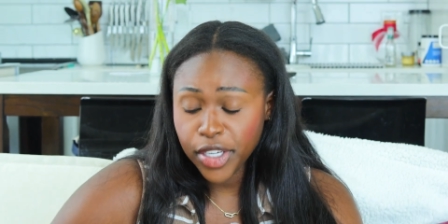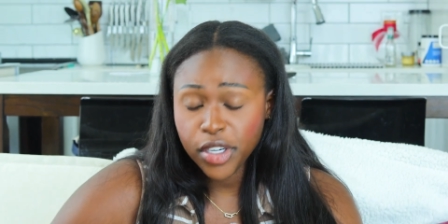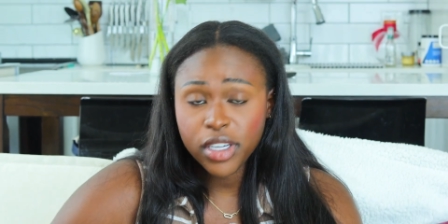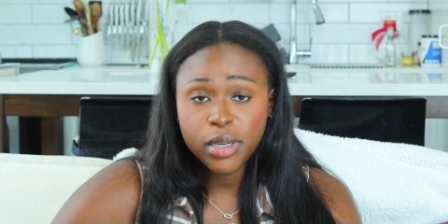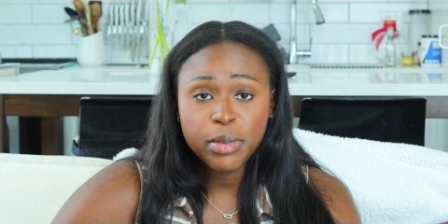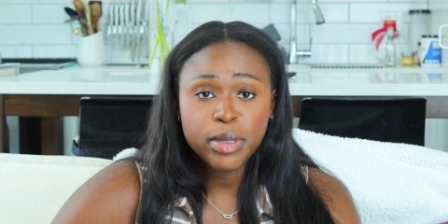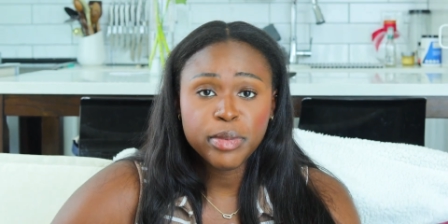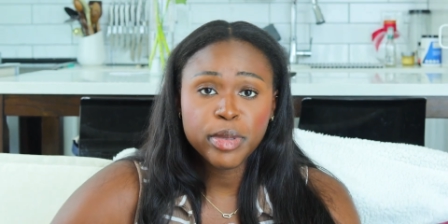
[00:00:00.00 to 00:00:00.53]
You're
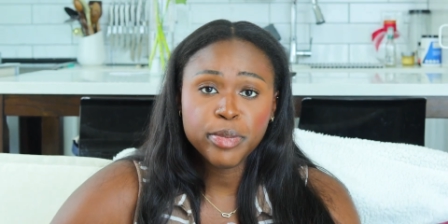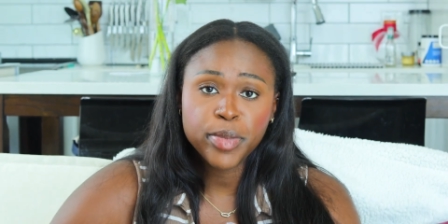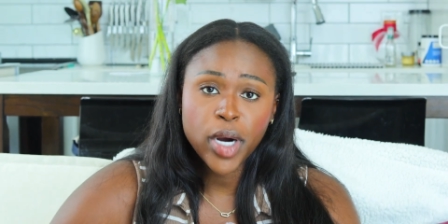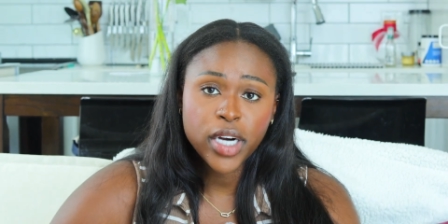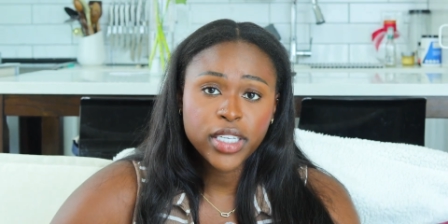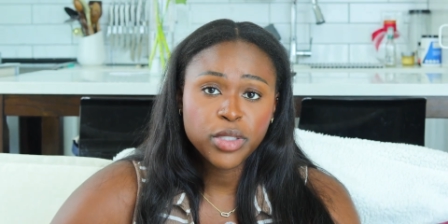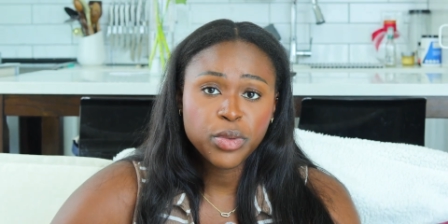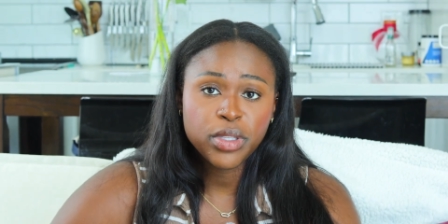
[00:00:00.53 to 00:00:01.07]
going to be
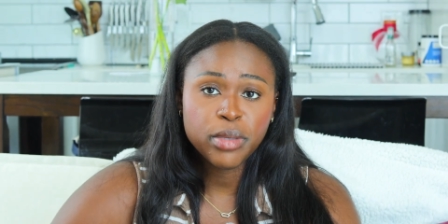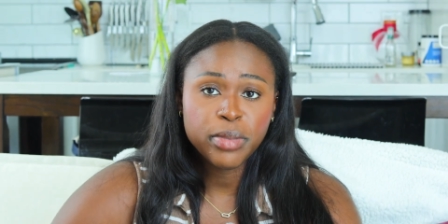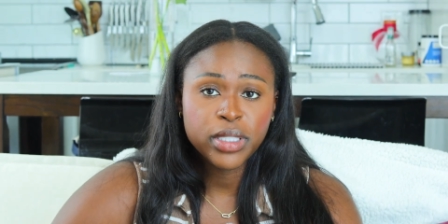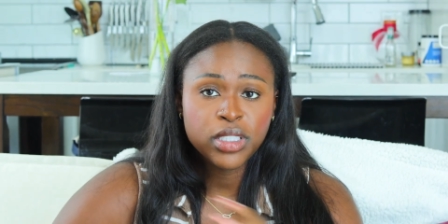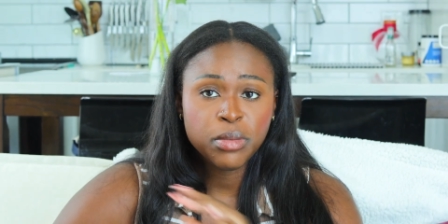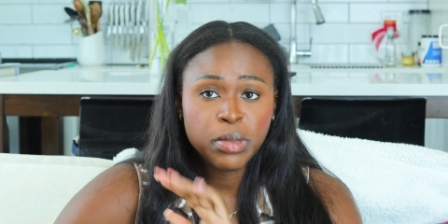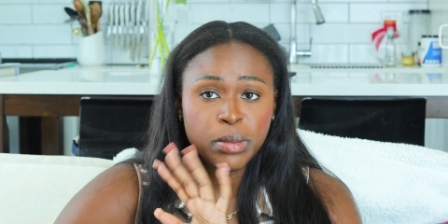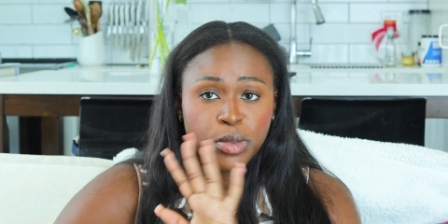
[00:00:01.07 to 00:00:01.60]
bombarded with a
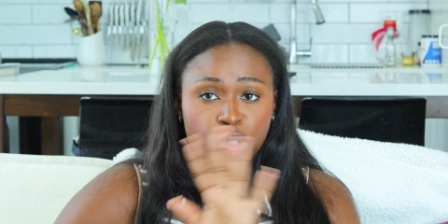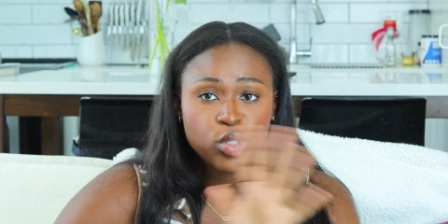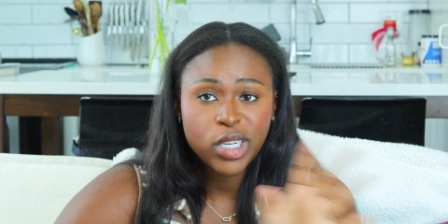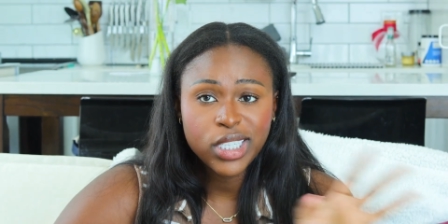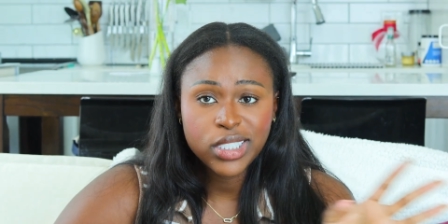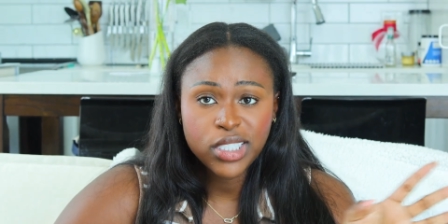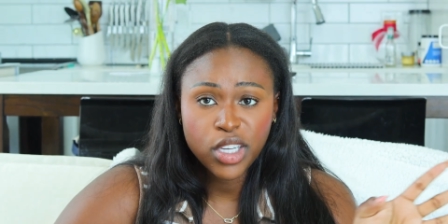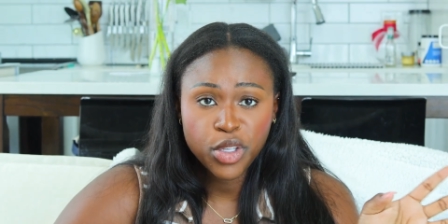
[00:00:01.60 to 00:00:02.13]
bunch of people
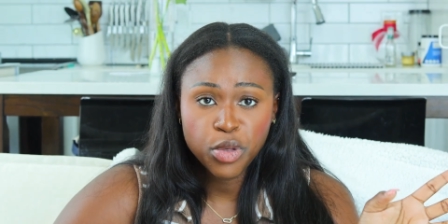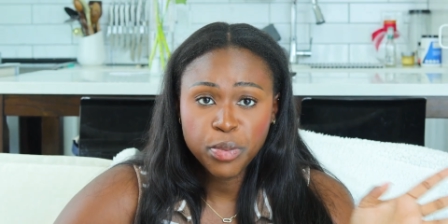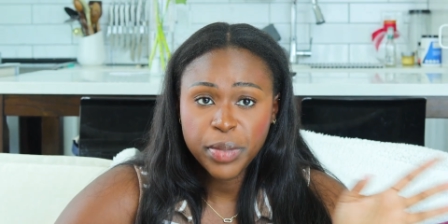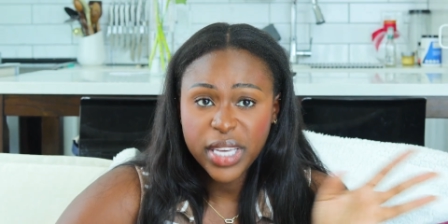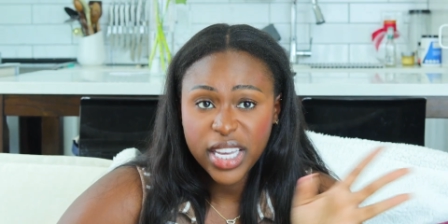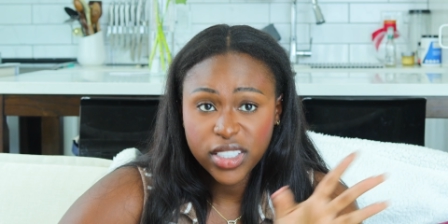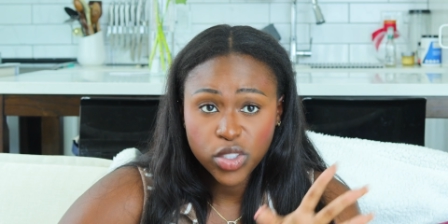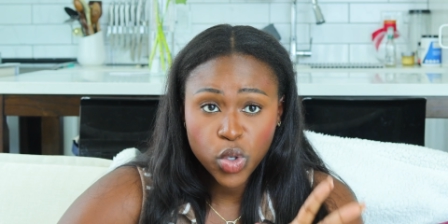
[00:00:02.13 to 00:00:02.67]
trying to sell you
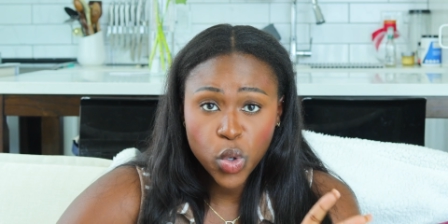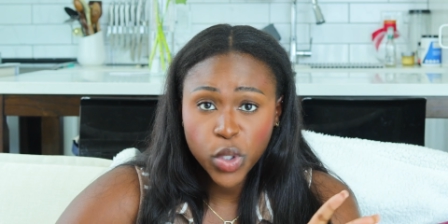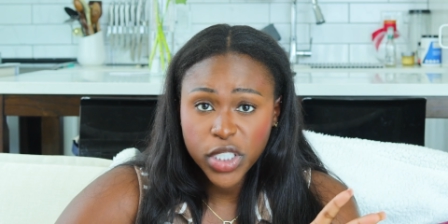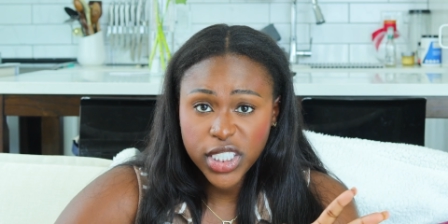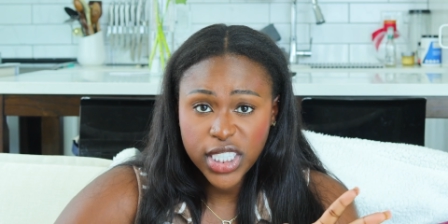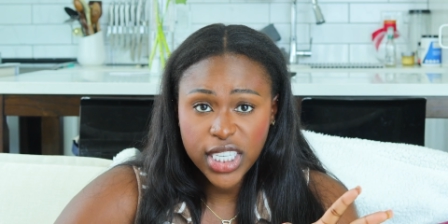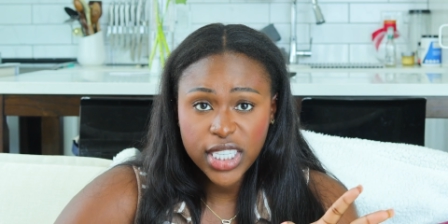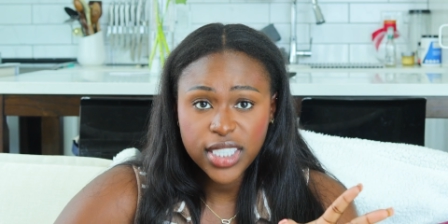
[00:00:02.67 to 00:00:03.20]
BS
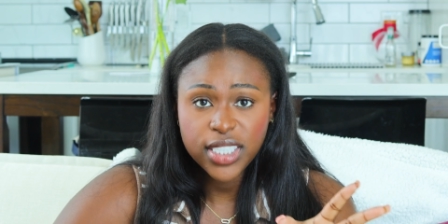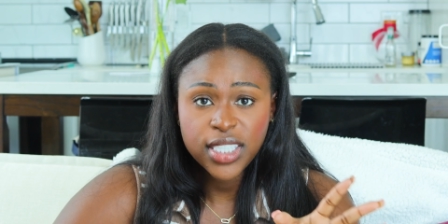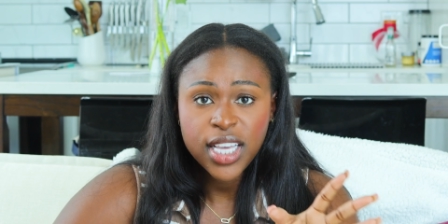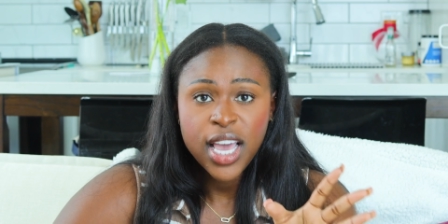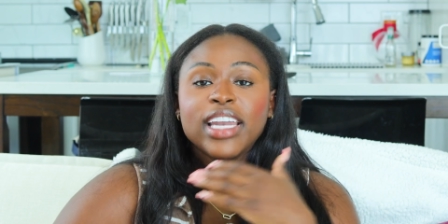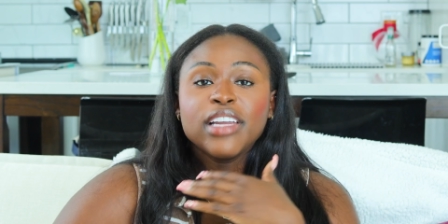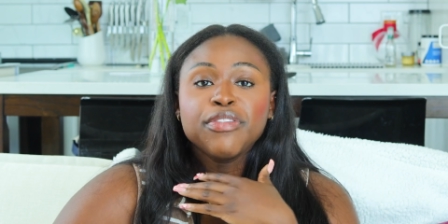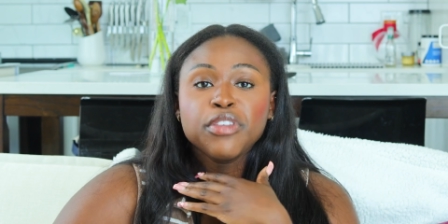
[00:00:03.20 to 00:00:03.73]
courses.
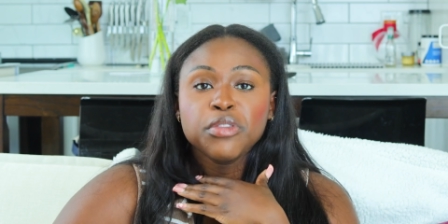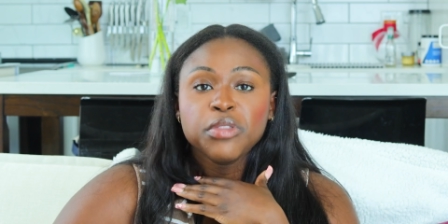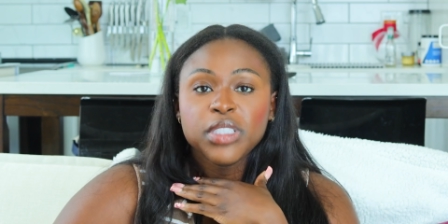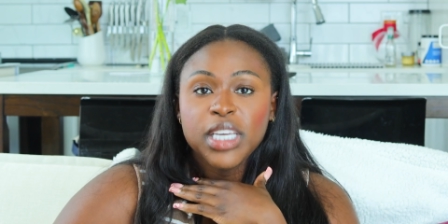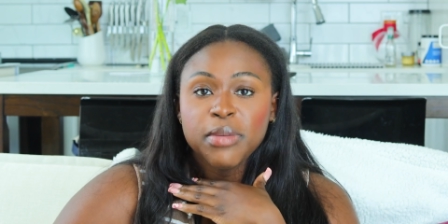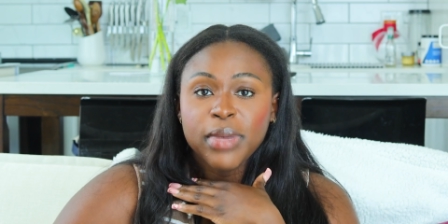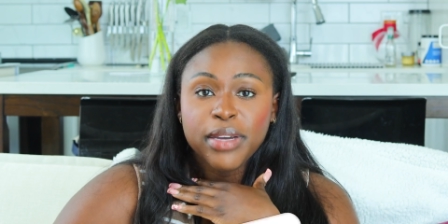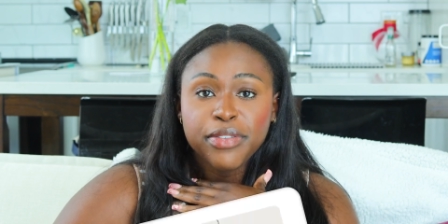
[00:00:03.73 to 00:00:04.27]
And if you've
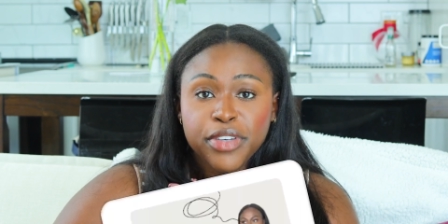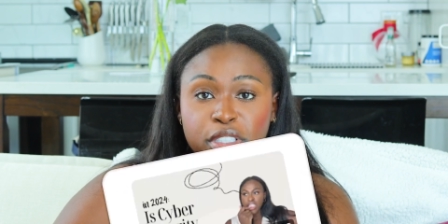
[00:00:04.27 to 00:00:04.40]
seen my